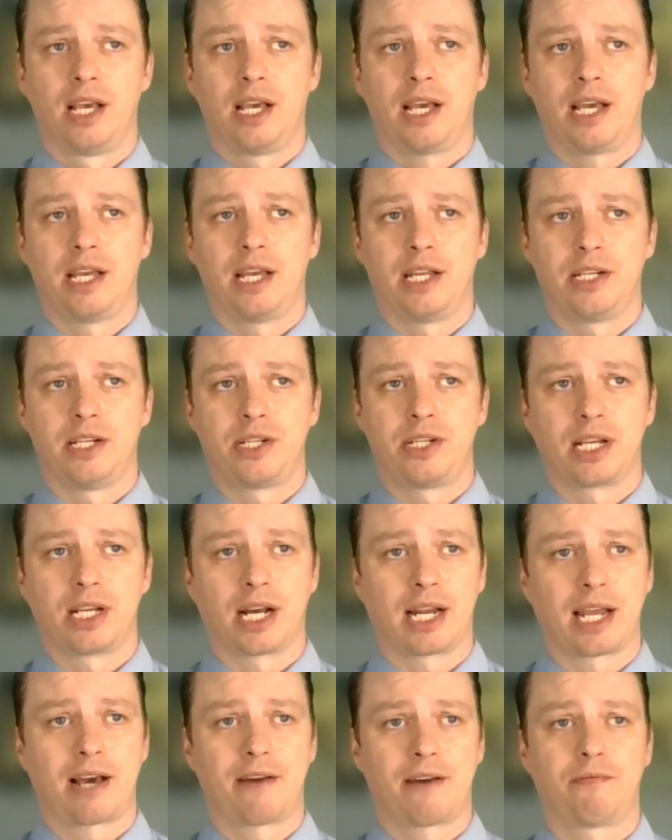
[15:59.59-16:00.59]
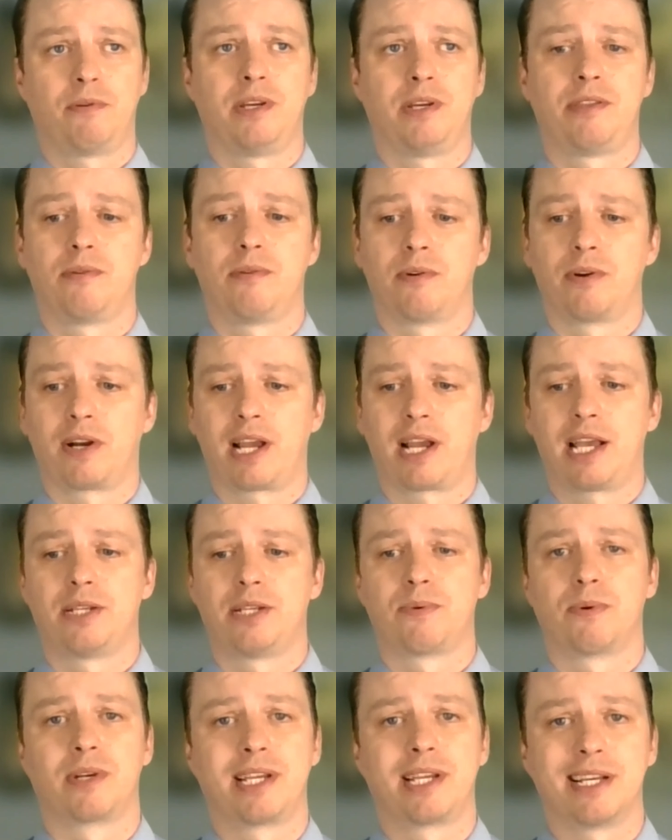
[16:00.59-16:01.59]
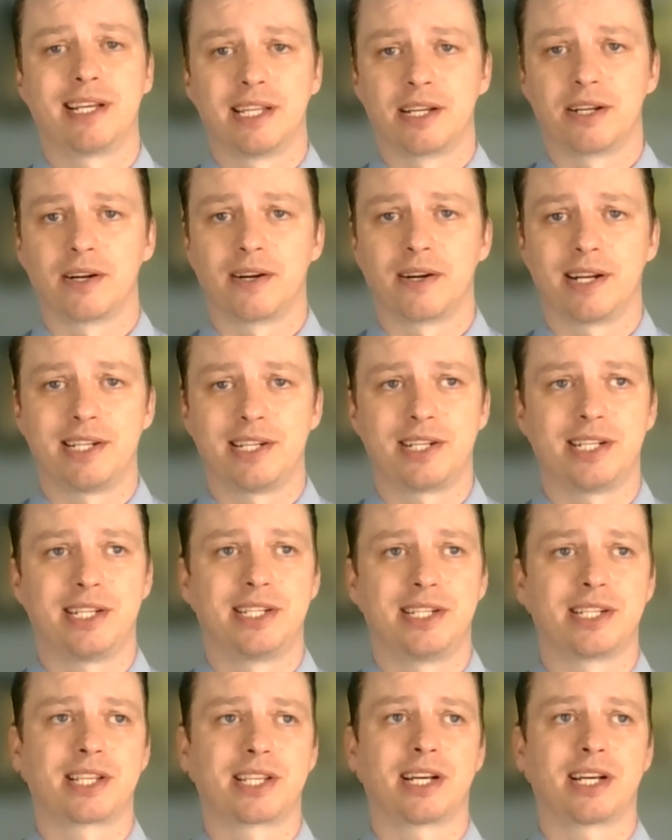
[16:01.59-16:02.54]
And she got halfway through and her hands were killing her. And she just